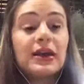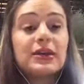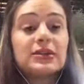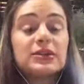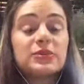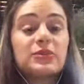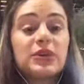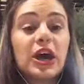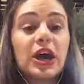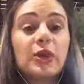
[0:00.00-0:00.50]

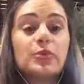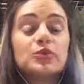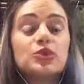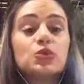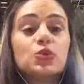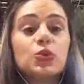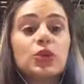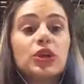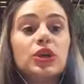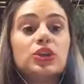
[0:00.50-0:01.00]
Sometimes
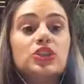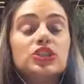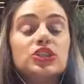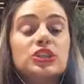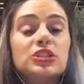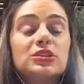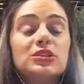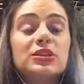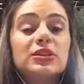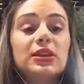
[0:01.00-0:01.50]
we
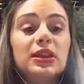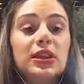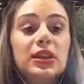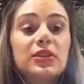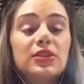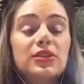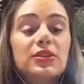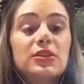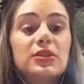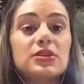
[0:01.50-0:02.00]
just
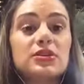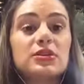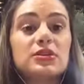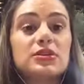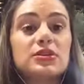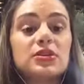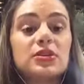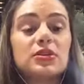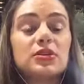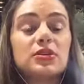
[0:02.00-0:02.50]
need
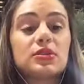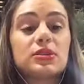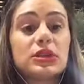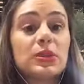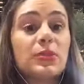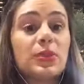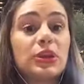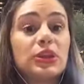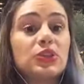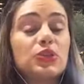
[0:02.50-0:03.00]
this
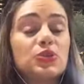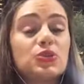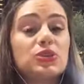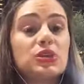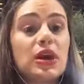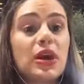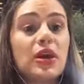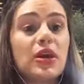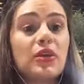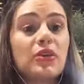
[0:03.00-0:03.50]
somebody to
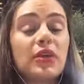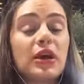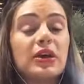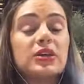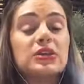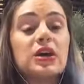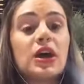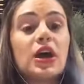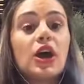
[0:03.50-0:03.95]
tell that,